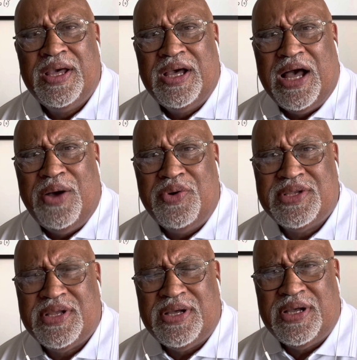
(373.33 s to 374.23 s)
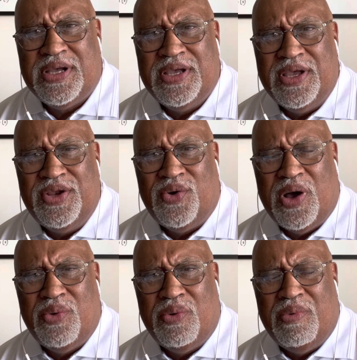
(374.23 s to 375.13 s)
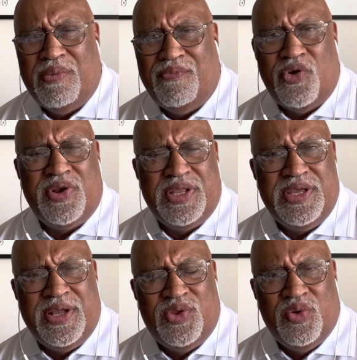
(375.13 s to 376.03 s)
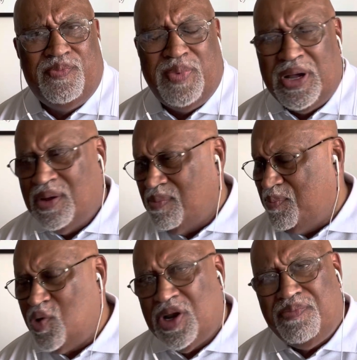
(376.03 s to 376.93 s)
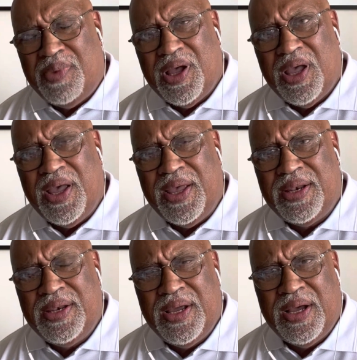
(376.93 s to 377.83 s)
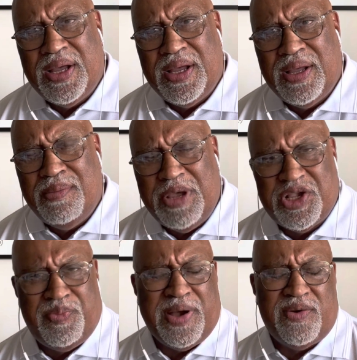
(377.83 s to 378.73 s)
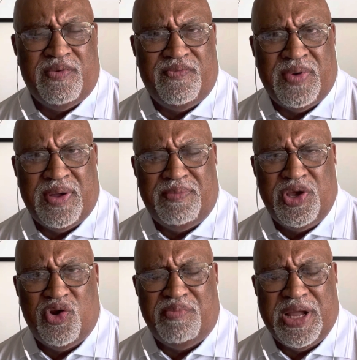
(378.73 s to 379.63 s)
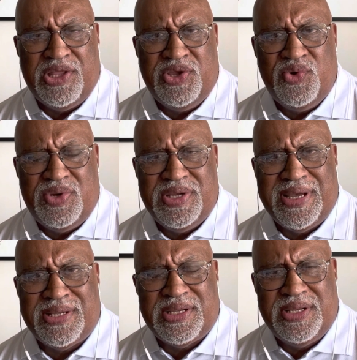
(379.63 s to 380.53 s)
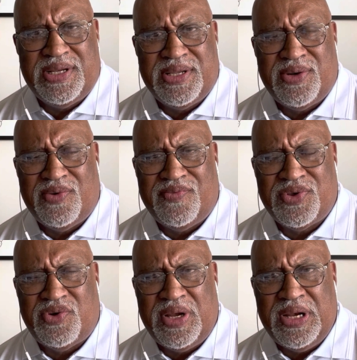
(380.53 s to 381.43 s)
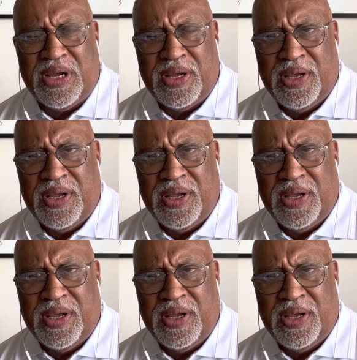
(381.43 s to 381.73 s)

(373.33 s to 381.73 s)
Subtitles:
I was, I volunteered to put up my hand as part of, my duty as a citizen of Australia.